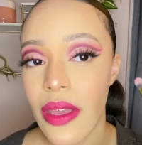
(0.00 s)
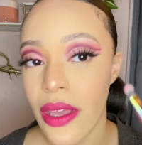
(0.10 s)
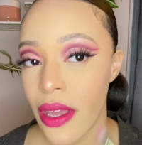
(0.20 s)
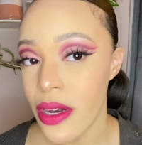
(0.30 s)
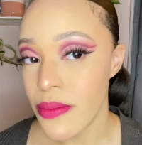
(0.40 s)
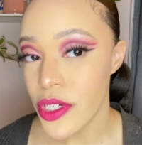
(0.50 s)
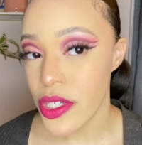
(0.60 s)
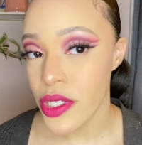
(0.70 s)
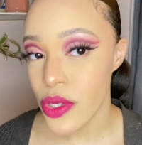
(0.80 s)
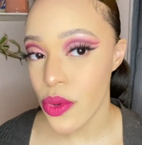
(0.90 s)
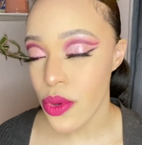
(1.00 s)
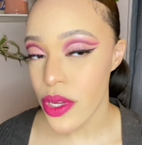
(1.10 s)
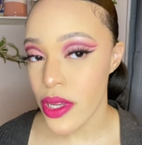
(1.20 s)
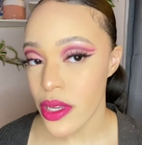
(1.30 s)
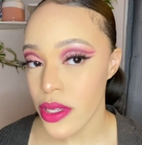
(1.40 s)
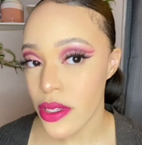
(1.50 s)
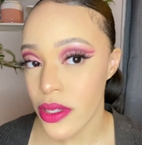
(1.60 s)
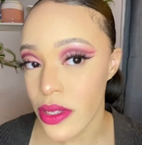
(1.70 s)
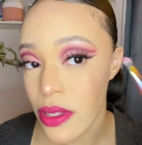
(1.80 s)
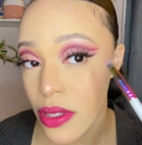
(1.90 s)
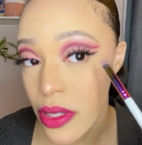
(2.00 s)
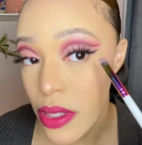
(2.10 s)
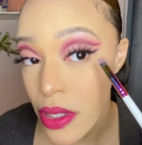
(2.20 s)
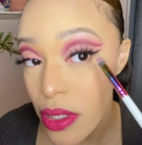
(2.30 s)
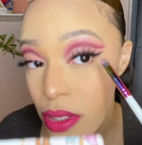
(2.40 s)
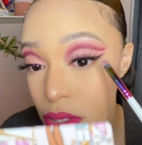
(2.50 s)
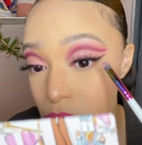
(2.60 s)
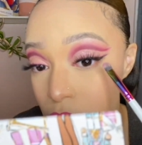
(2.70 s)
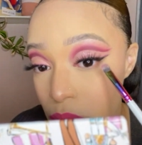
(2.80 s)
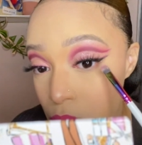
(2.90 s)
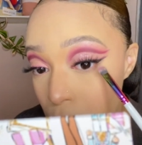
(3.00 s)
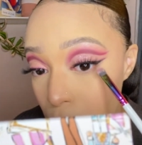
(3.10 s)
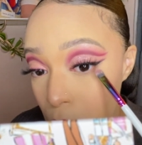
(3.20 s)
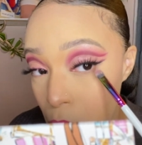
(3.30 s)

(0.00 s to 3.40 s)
And I'm just going to